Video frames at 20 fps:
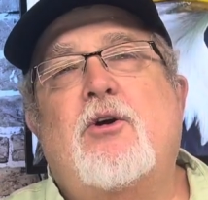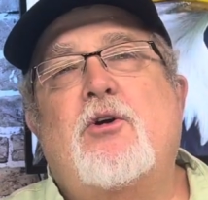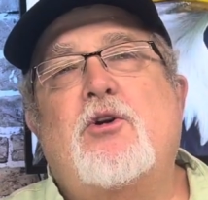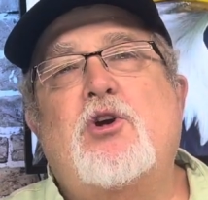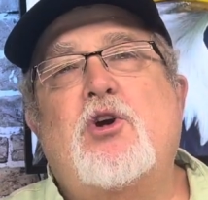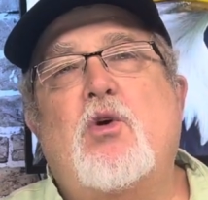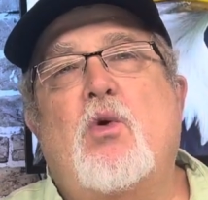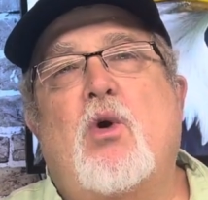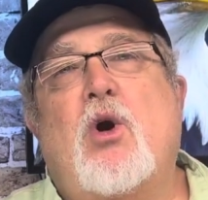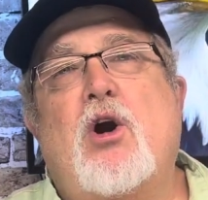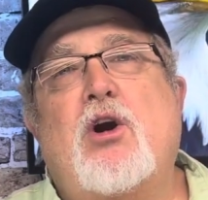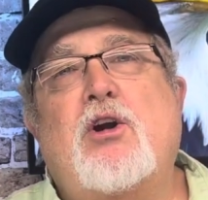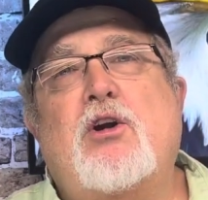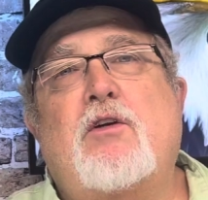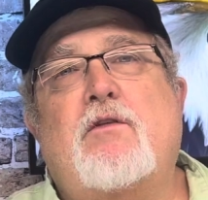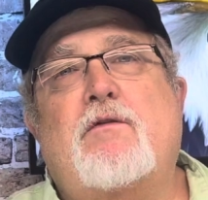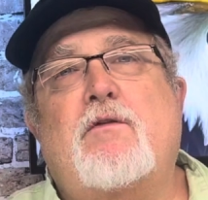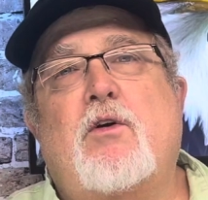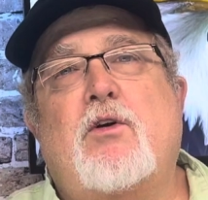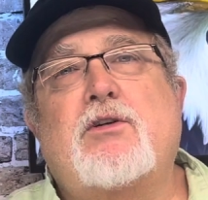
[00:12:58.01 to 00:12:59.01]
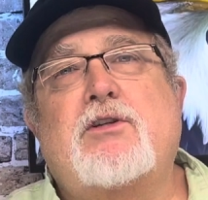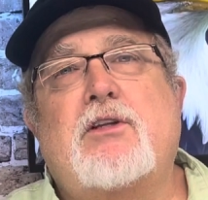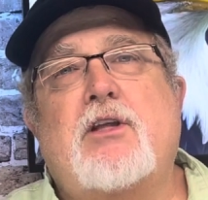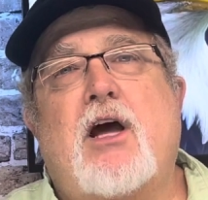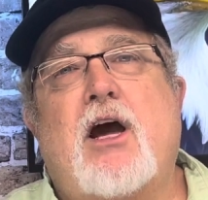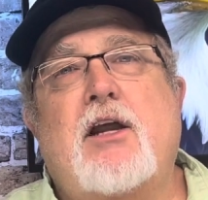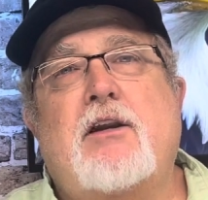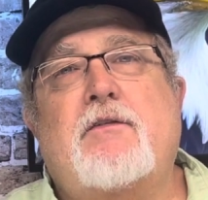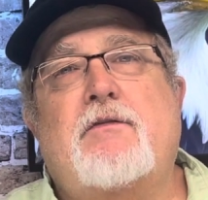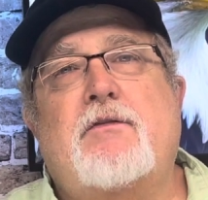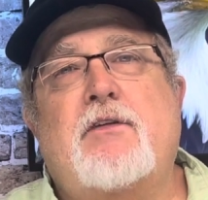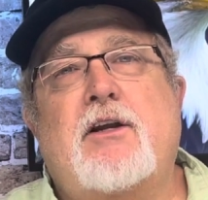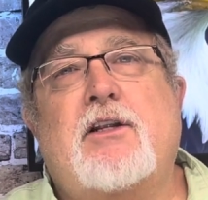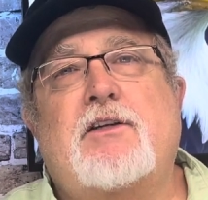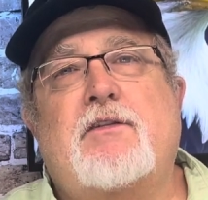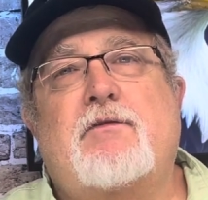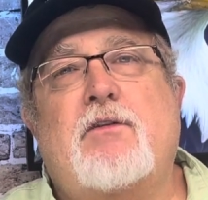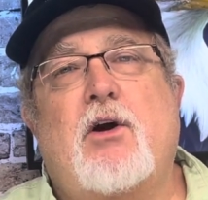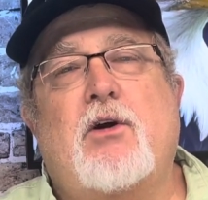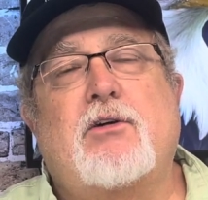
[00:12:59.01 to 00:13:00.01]
you are your first line
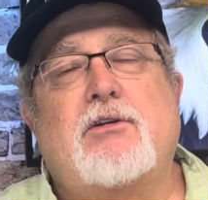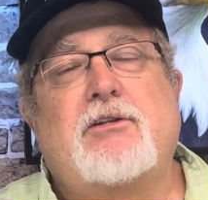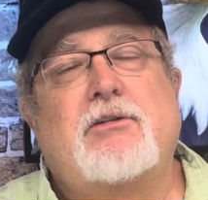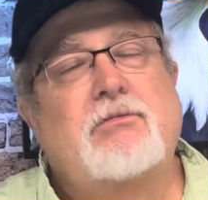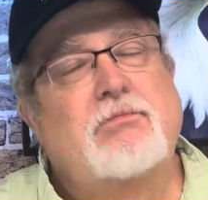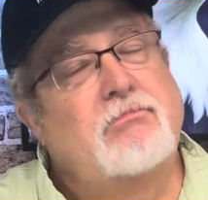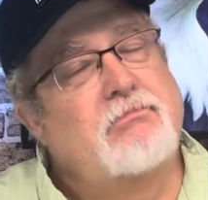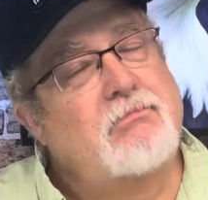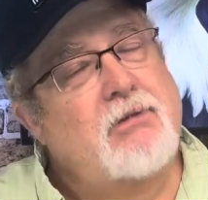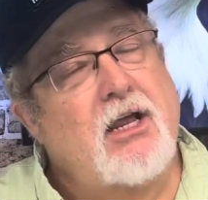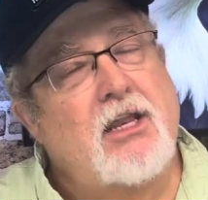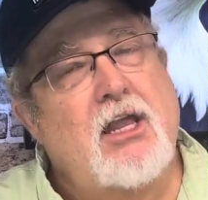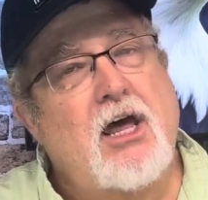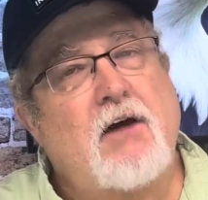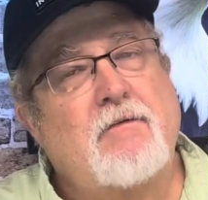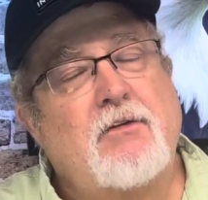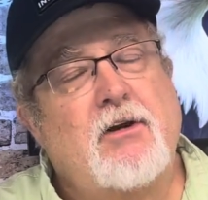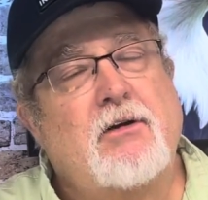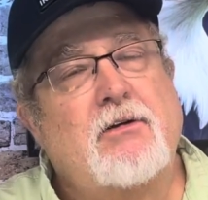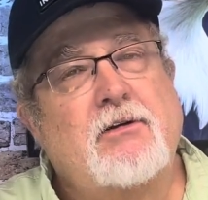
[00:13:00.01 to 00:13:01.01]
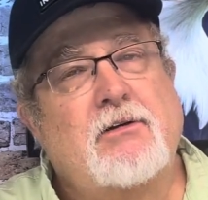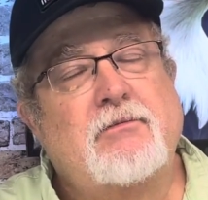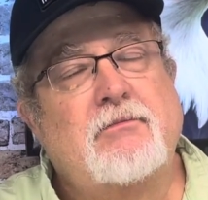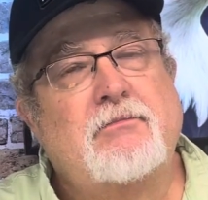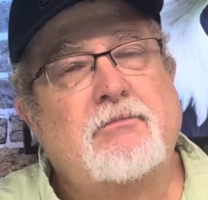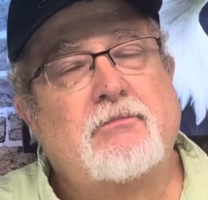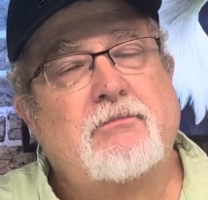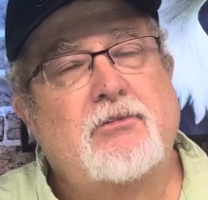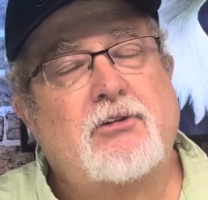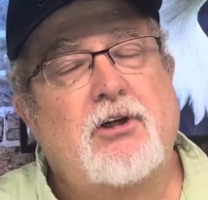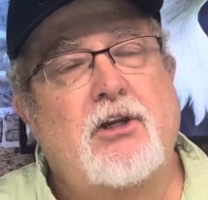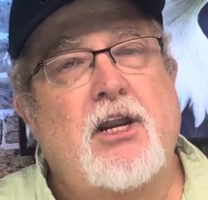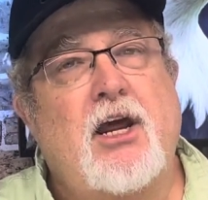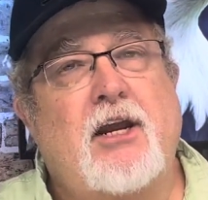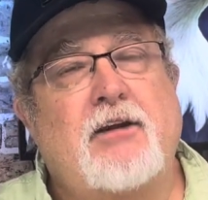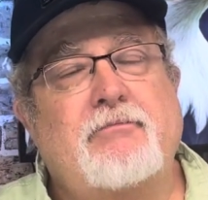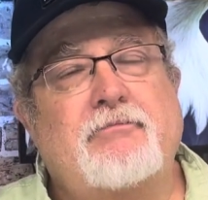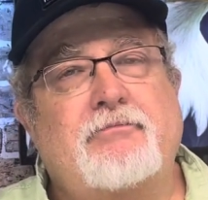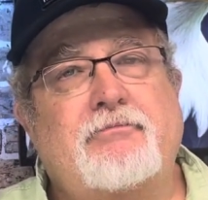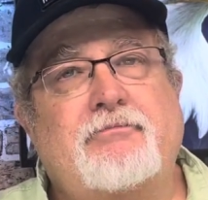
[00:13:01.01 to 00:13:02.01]
defense, folks. I love you. Good
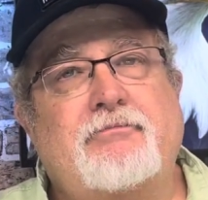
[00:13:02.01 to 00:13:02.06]
night.